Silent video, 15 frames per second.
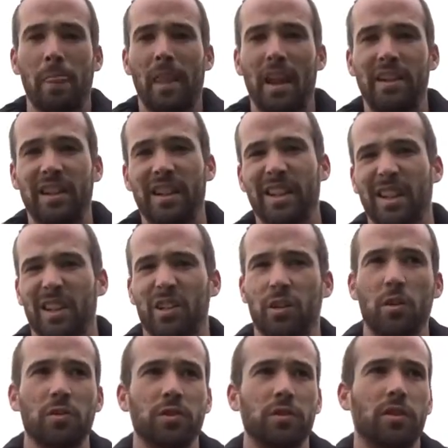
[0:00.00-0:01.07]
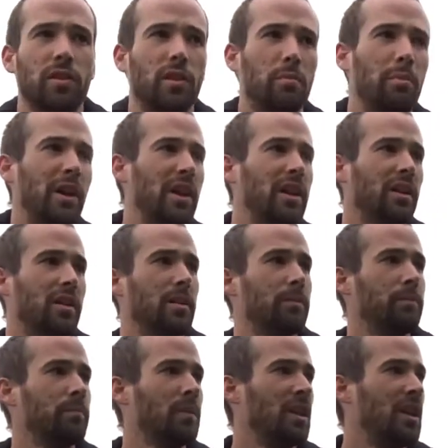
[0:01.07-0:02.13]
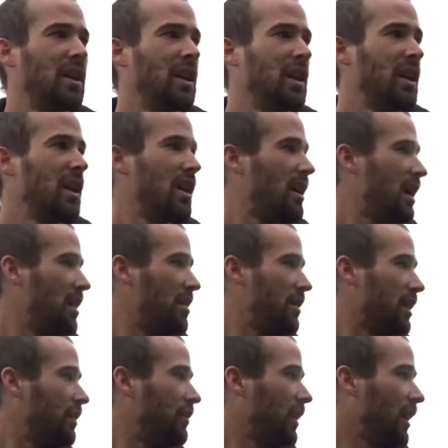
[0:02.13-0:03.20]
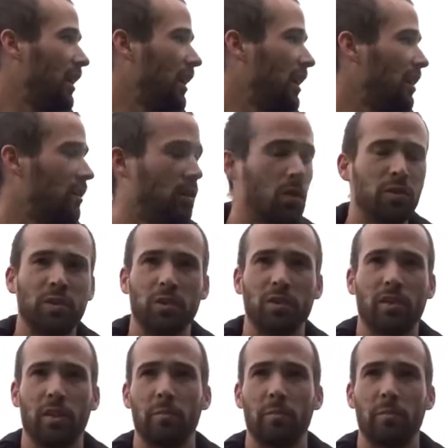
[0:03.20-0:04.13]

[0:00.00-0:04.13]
Need to get closer to the bank. I think if I can get closer to the